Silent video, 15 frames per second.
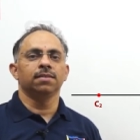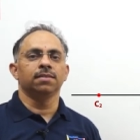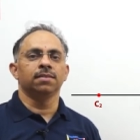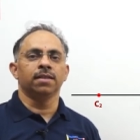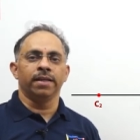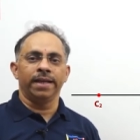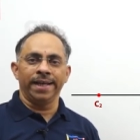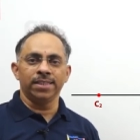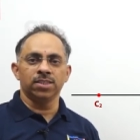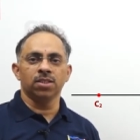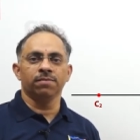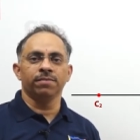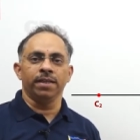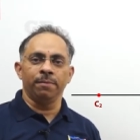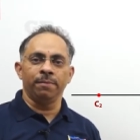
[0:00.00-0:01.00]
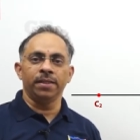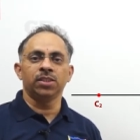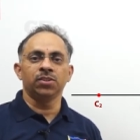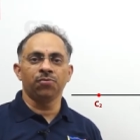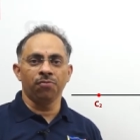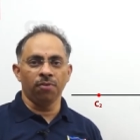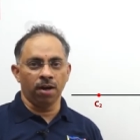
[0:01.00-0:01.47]
the nature of the image
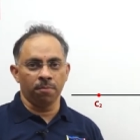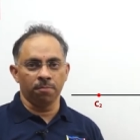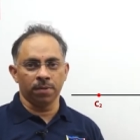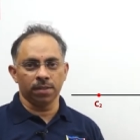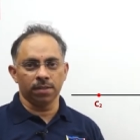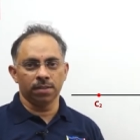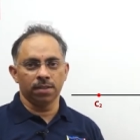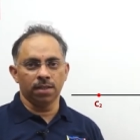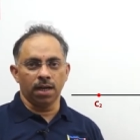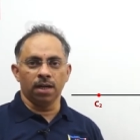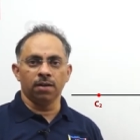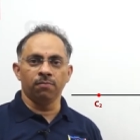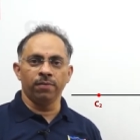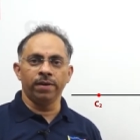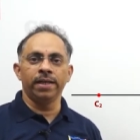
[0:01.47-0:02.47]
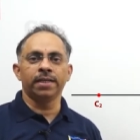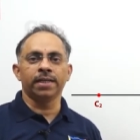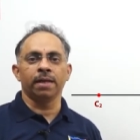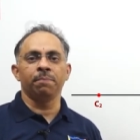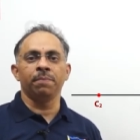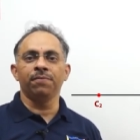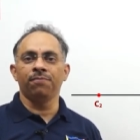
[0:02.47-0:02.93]
formed and where it
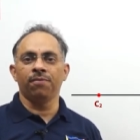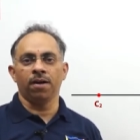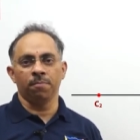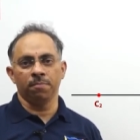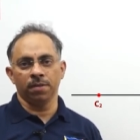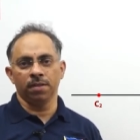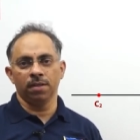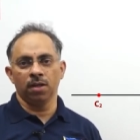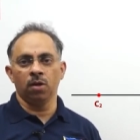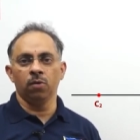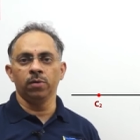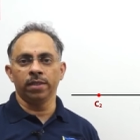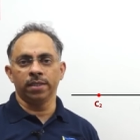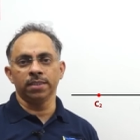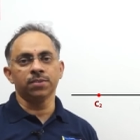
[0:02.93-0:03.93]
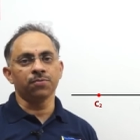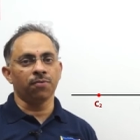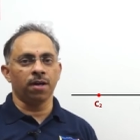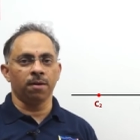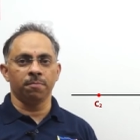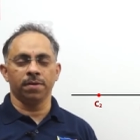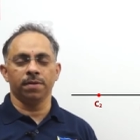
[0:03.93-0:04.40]
can be formed, how it is
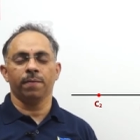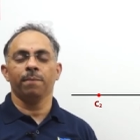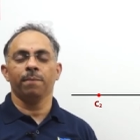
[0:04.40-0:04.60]
formed.